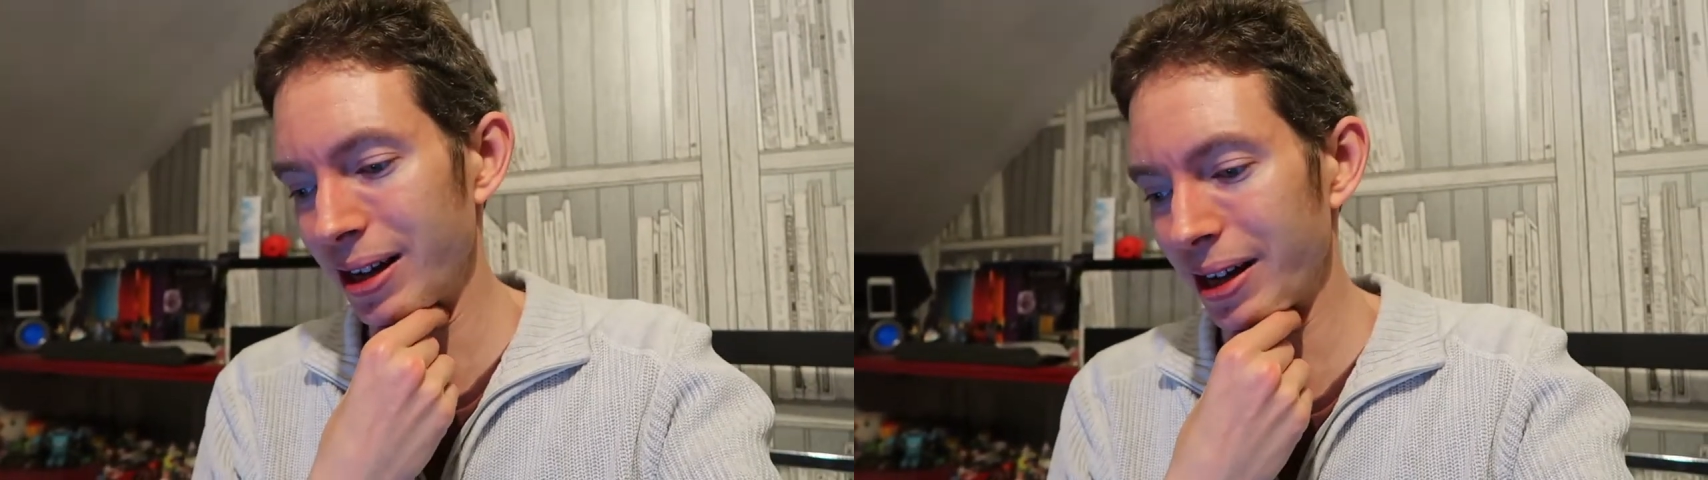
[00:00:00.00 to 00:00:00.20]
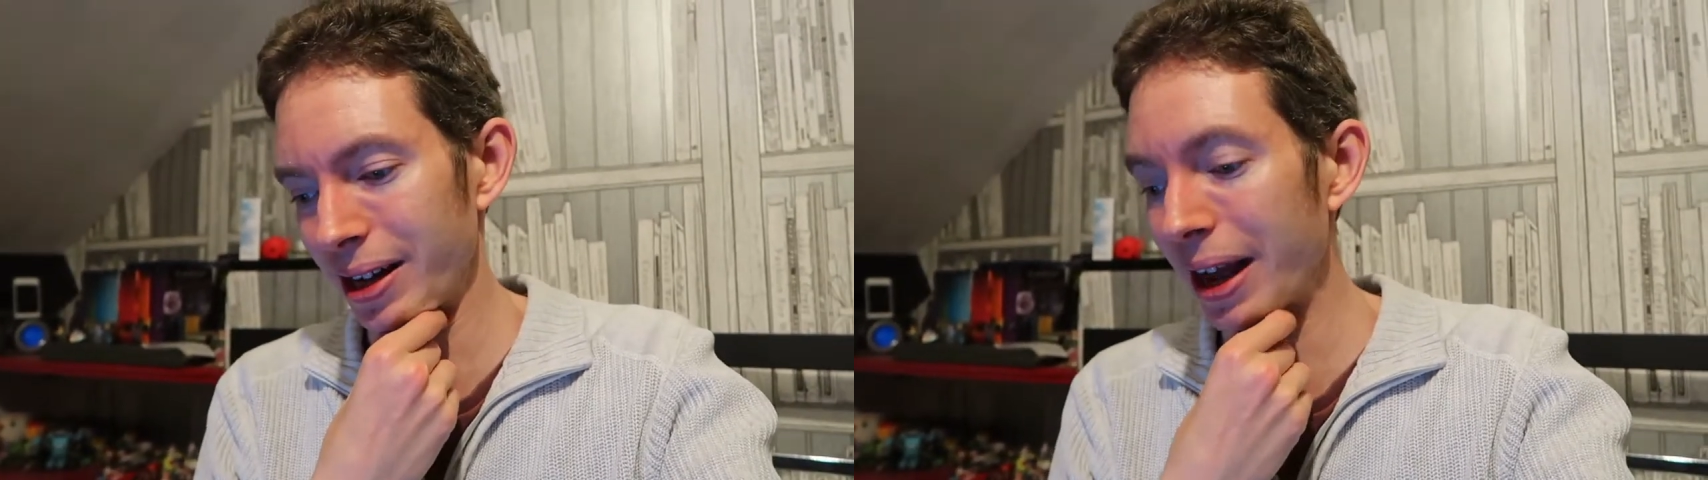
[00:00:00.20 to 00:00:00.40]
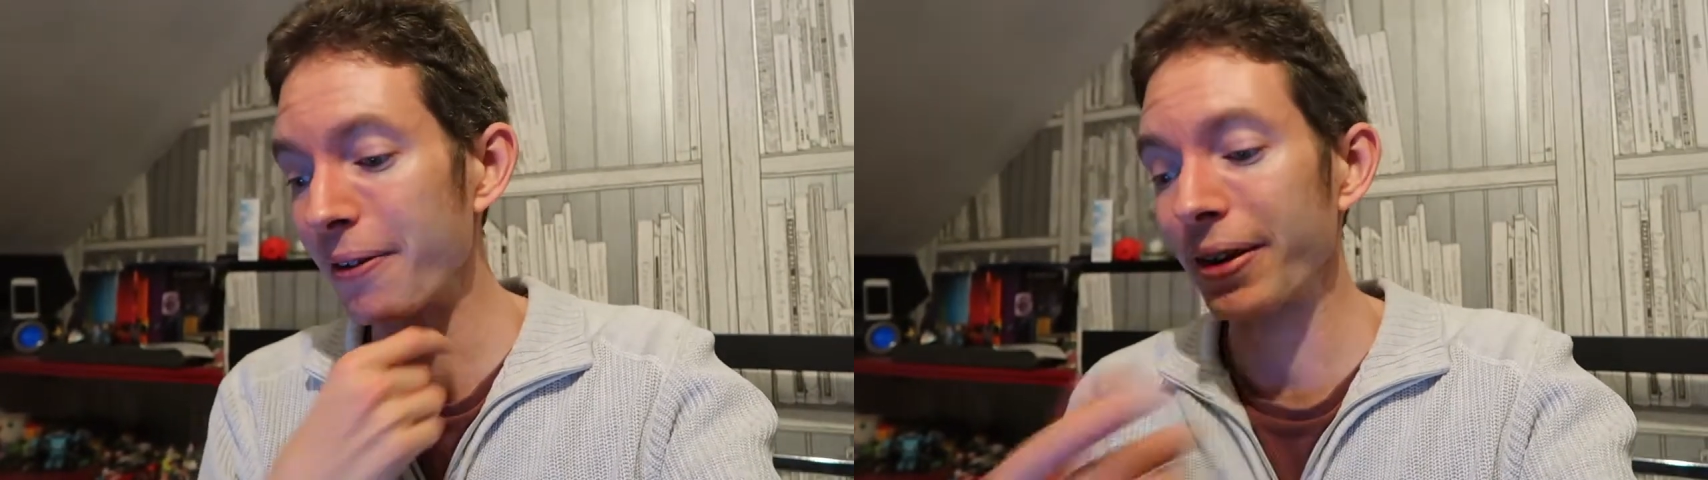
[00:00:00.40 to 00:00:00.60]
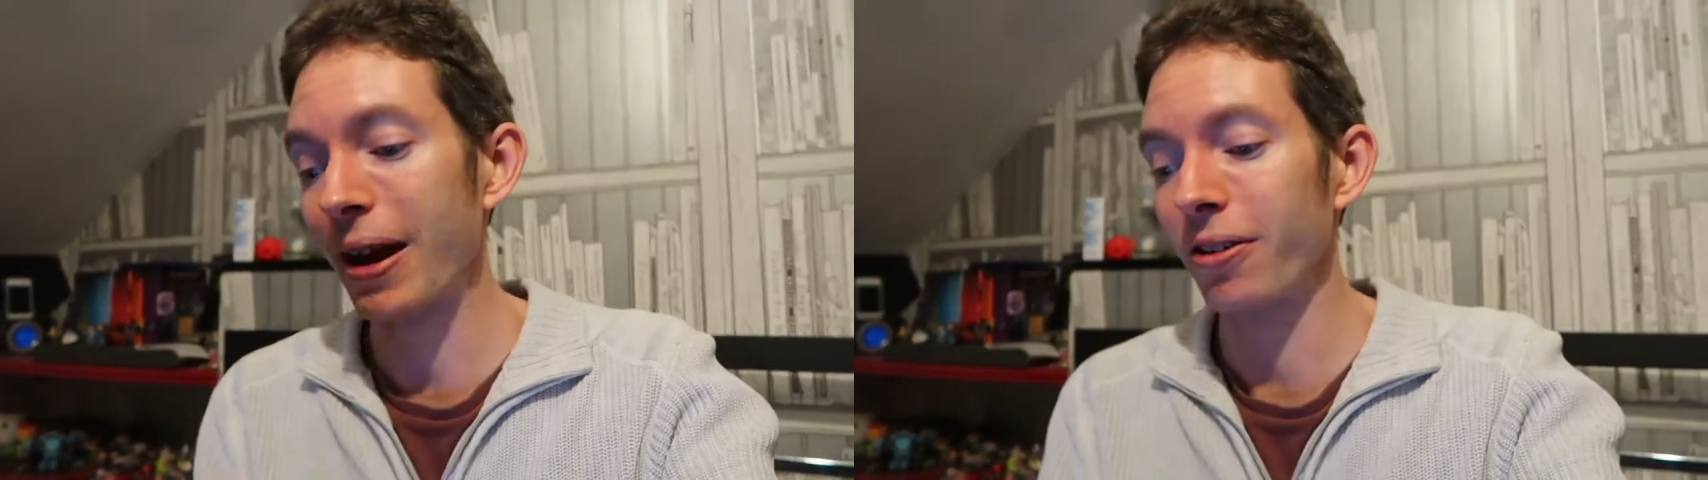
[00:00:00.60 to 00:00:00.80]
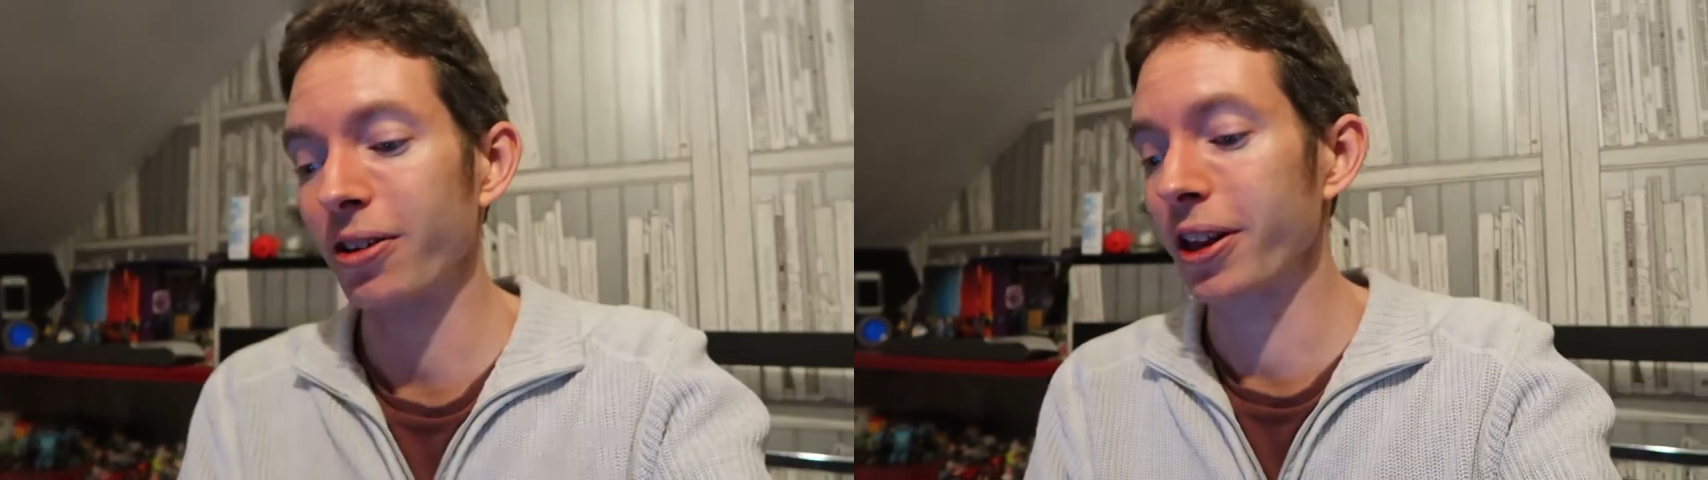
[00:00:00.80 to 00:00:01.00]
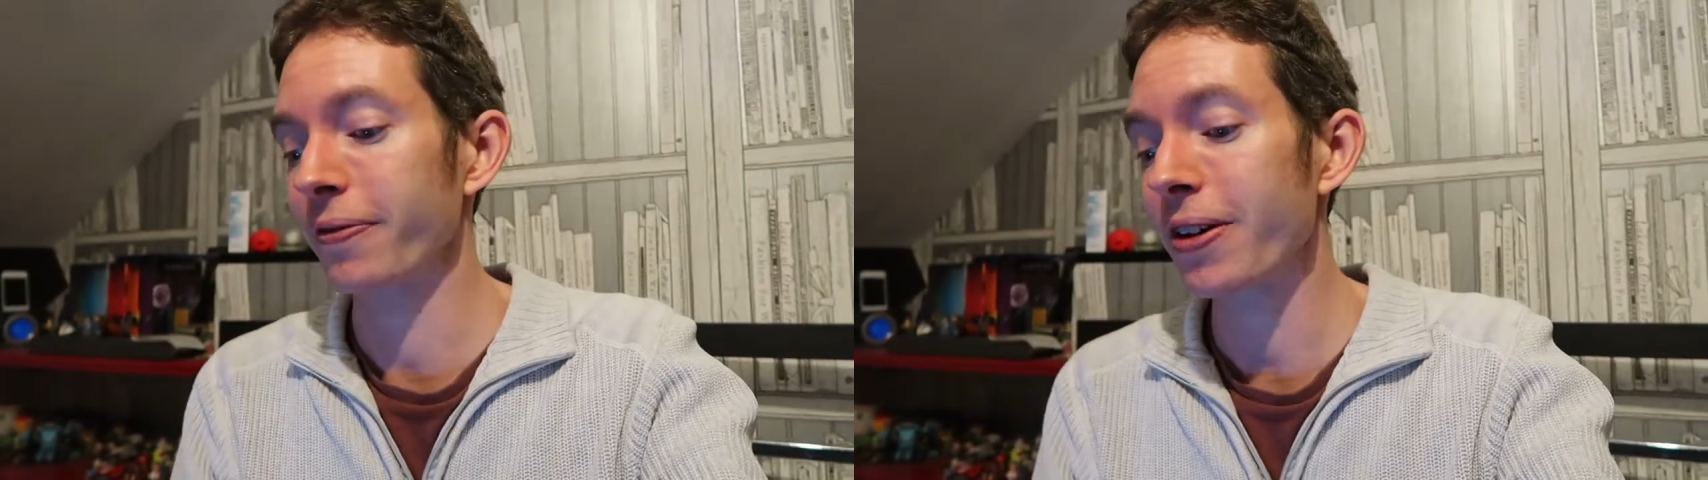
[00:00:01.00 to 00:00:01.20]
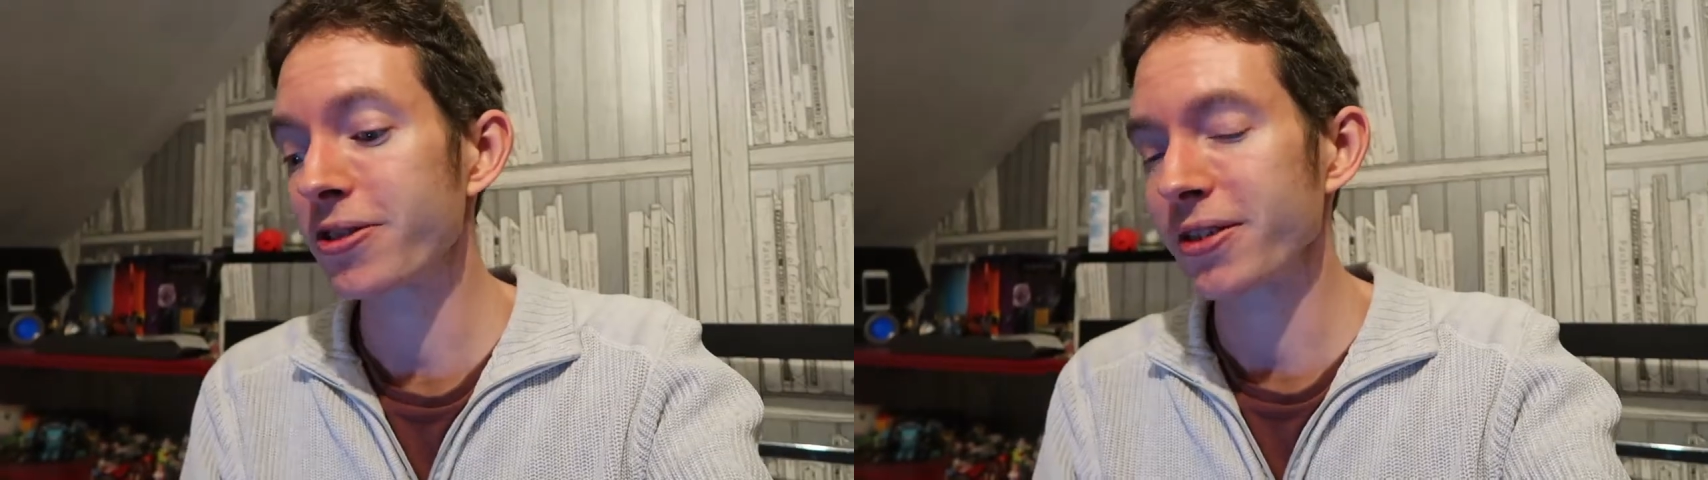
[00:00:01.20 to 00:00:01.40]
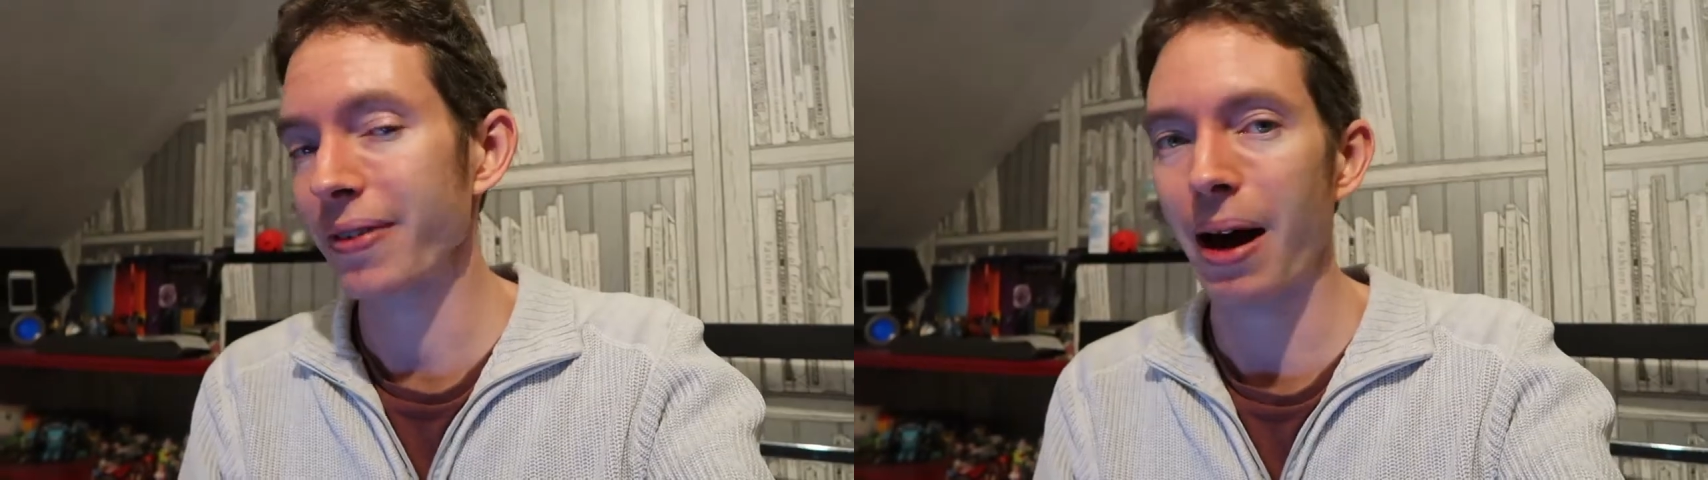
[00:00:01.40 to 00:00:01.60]
And even now looking at the
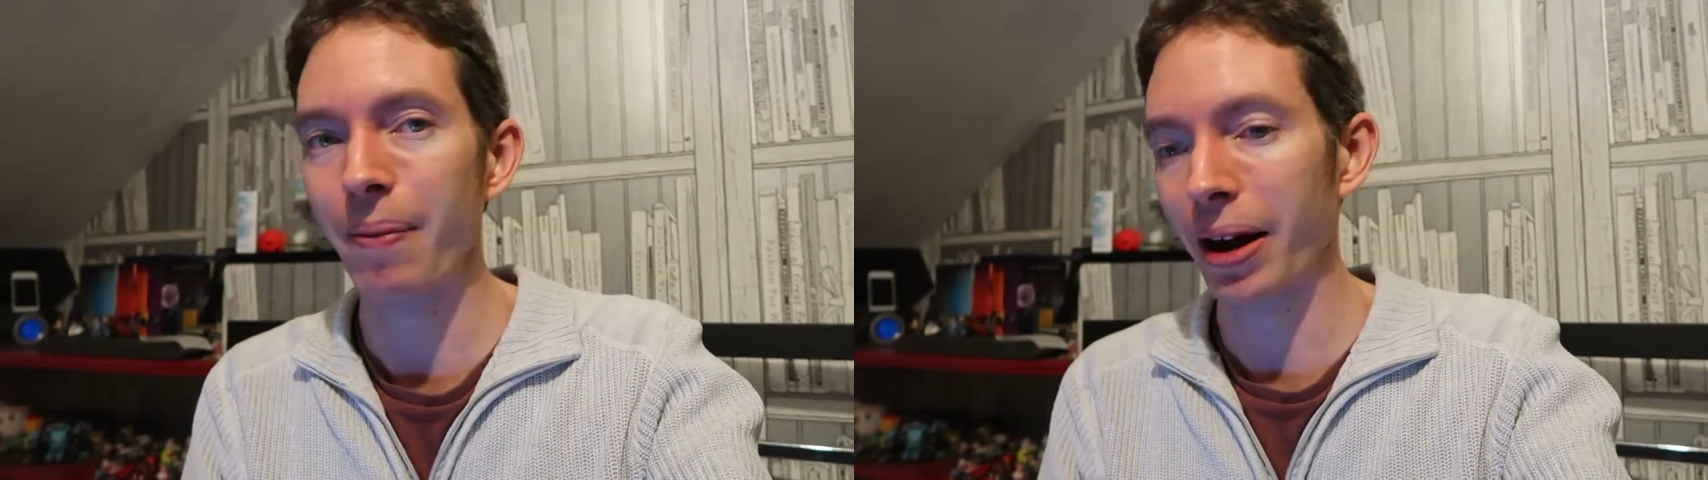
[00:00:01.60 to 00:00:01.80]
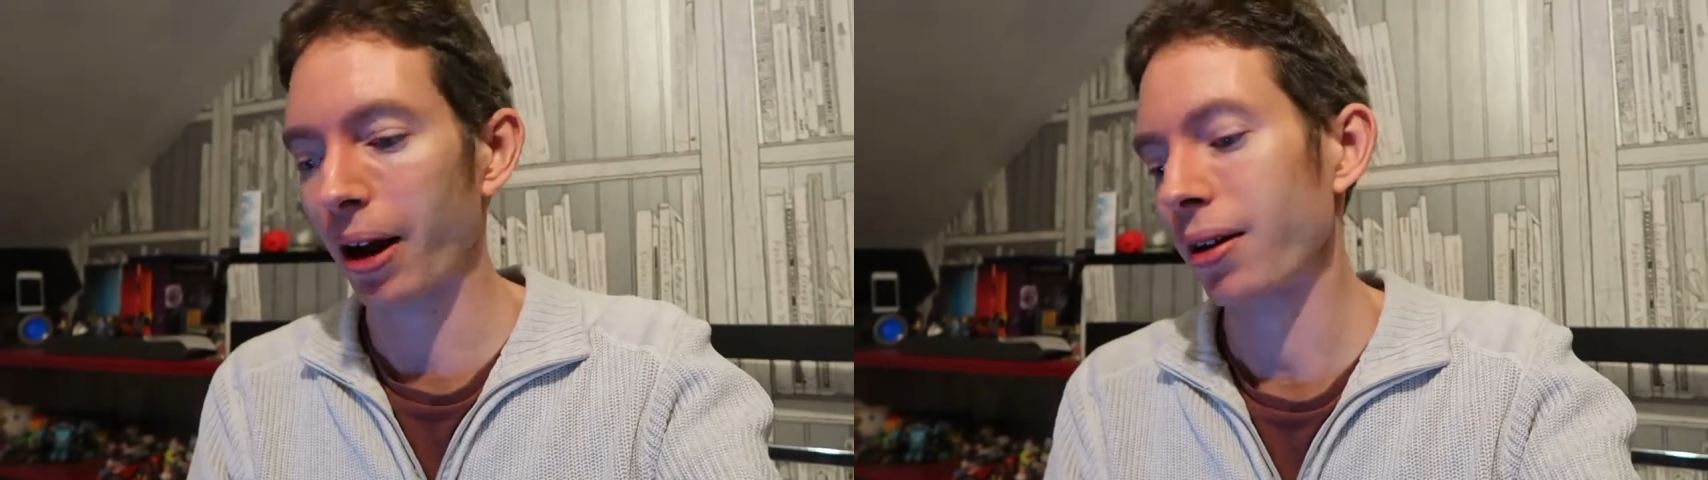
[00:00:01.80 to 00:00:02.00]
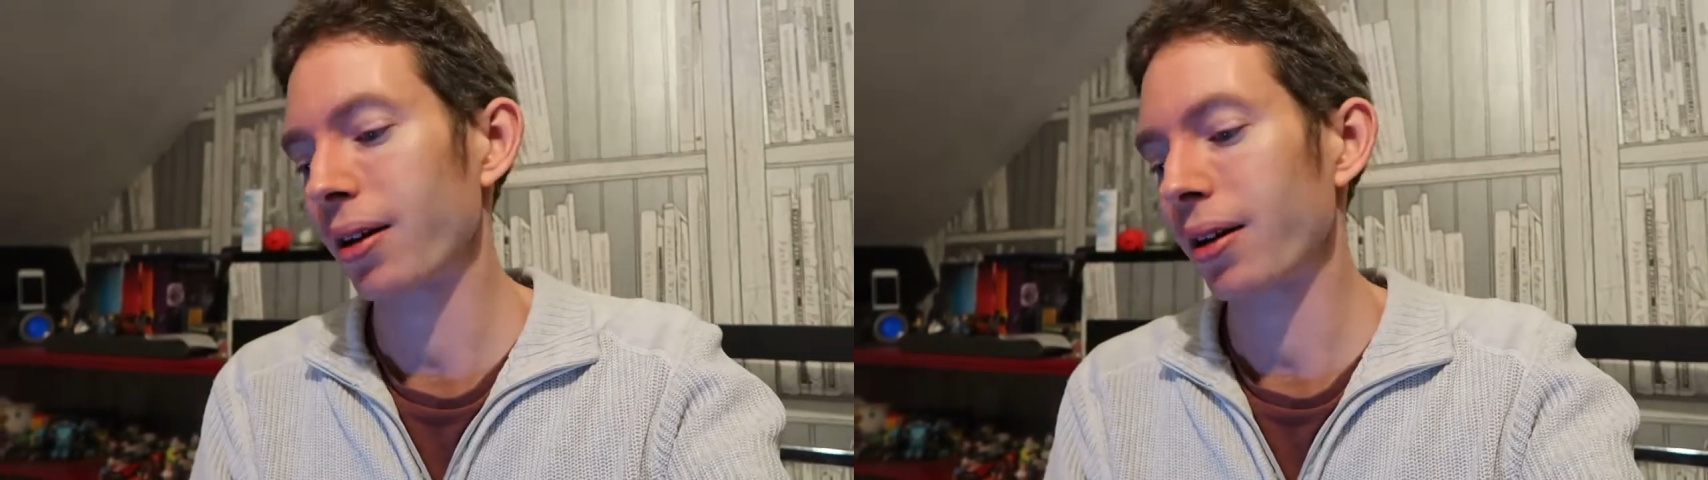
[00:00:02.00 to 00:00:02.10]
photo of it, I'm like,